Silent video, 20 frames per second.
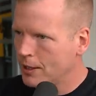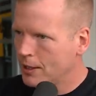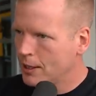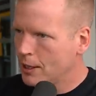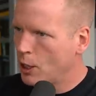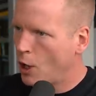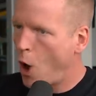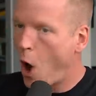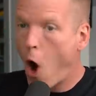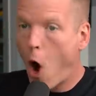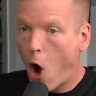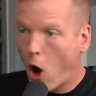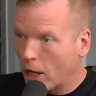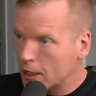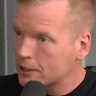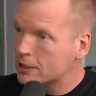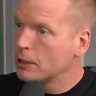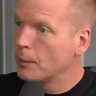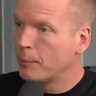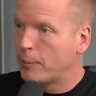you know,
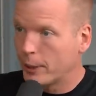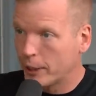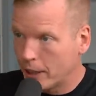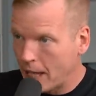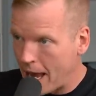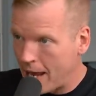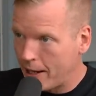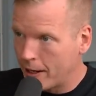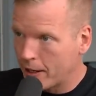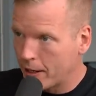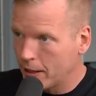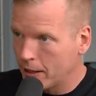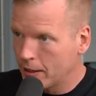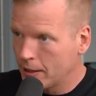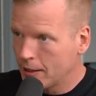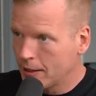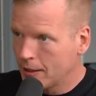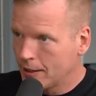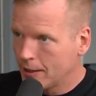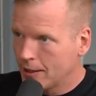awesome player
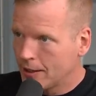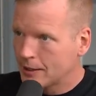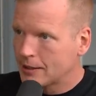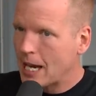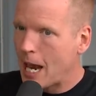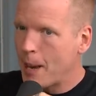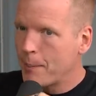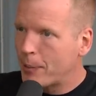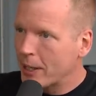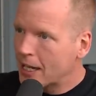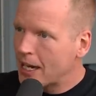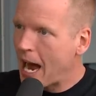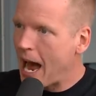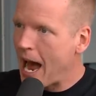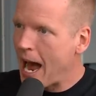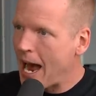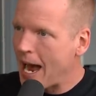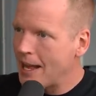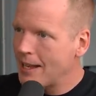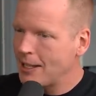right. type of
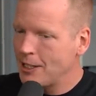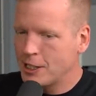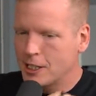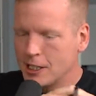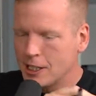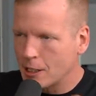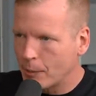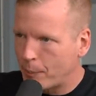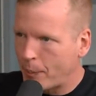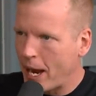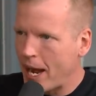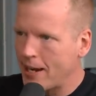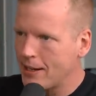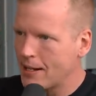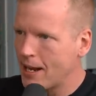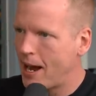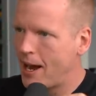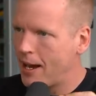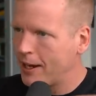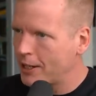guy that you can depend
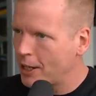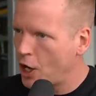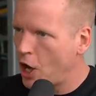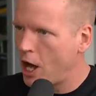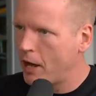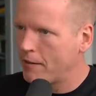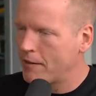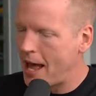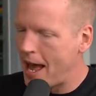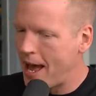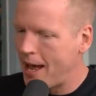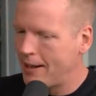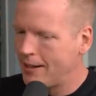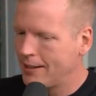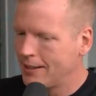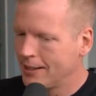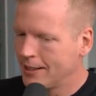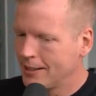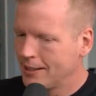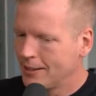on and all that.
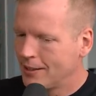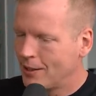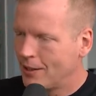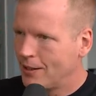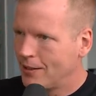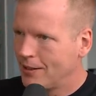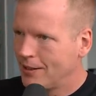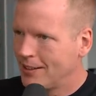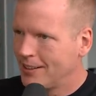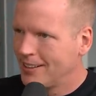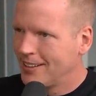He also drafted